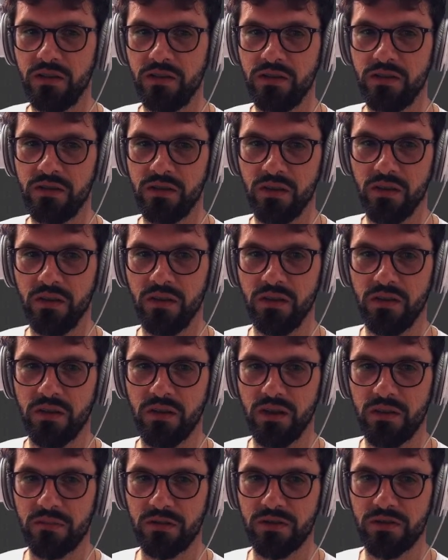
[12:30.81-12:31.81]
So
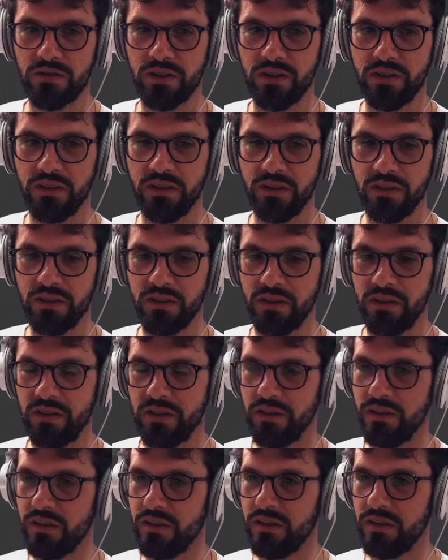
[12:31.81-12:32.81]
I'm just gonna
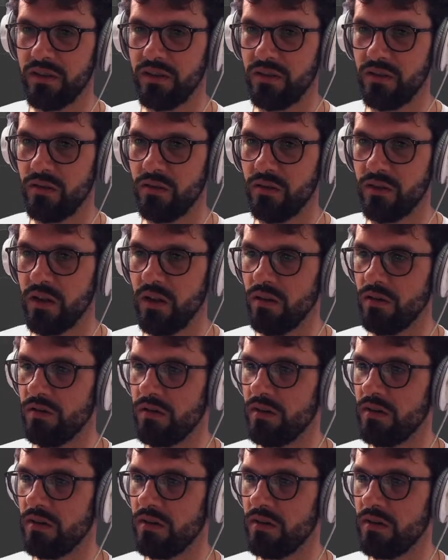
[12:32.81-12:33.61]
do it now.